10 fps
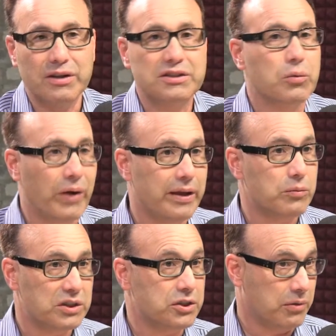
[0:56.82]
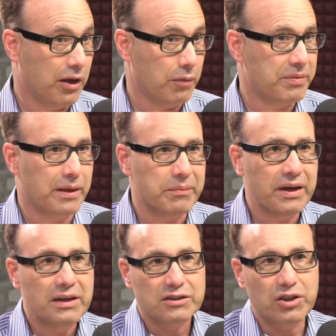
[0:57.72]
is the way in which you help them.
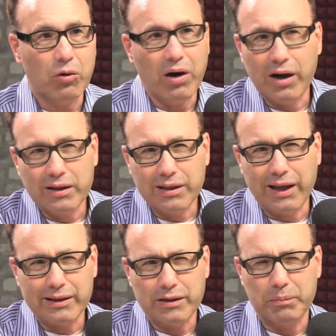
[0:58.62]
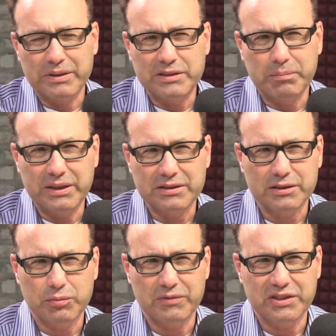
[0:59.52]
So unlike little bits and
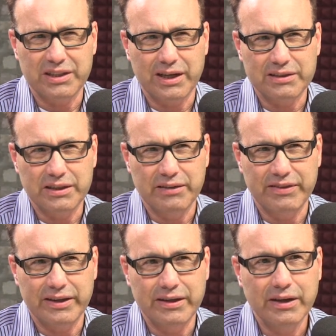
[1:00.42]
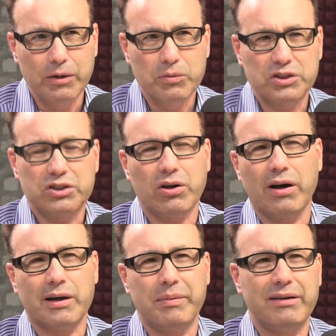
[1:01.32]
pieces we've seen on TV, which
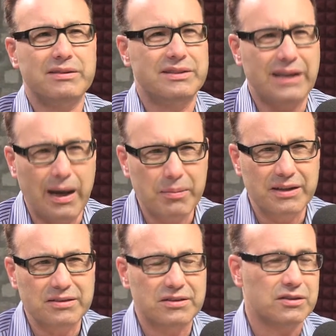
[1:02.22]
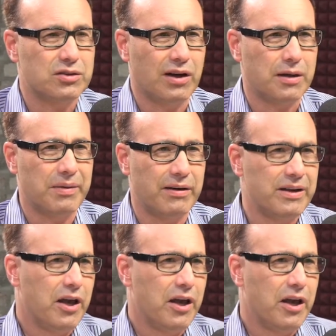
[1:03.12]
talk about dominance and talk about